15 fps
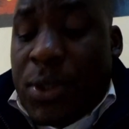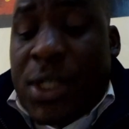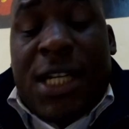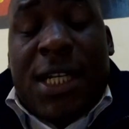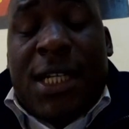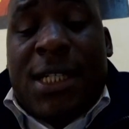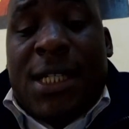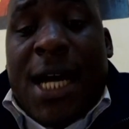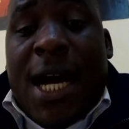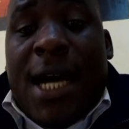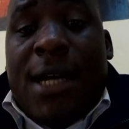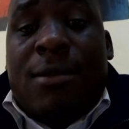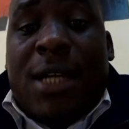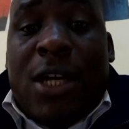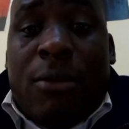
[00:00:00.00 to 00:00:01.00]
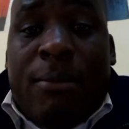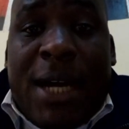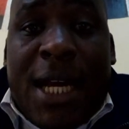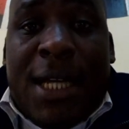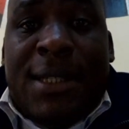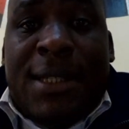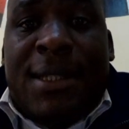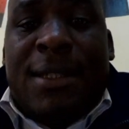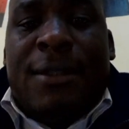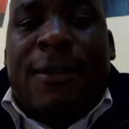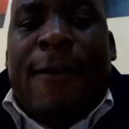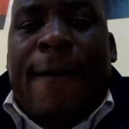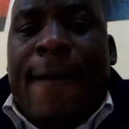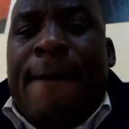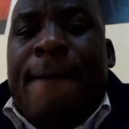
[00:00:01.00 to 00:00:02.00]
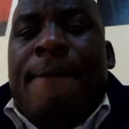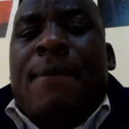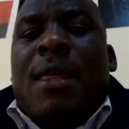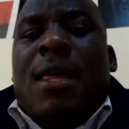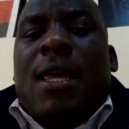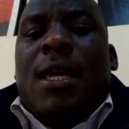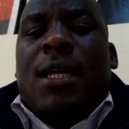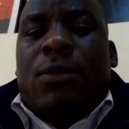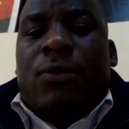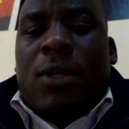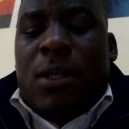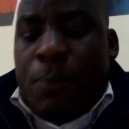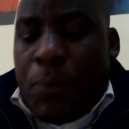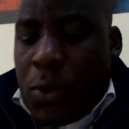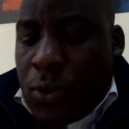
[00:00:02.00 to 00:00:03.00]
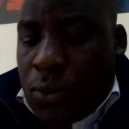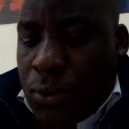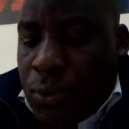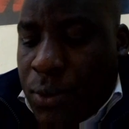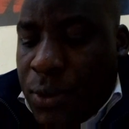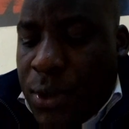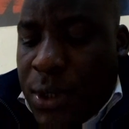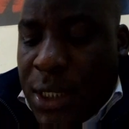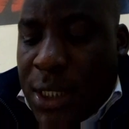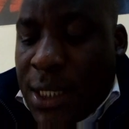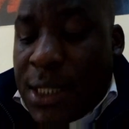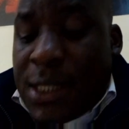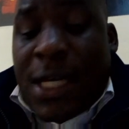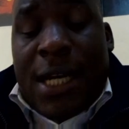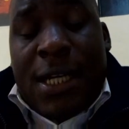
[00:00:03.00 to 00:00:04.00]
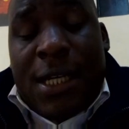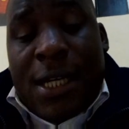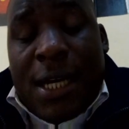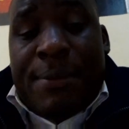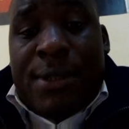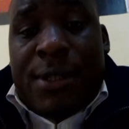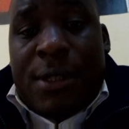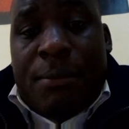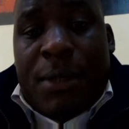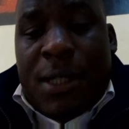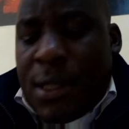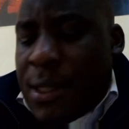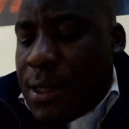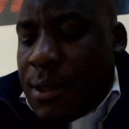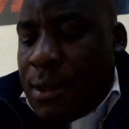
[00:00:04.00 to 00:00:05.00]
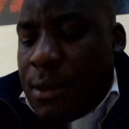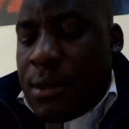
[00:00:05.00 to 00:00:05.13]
generate a trial balance. It will help you to generate an income statement.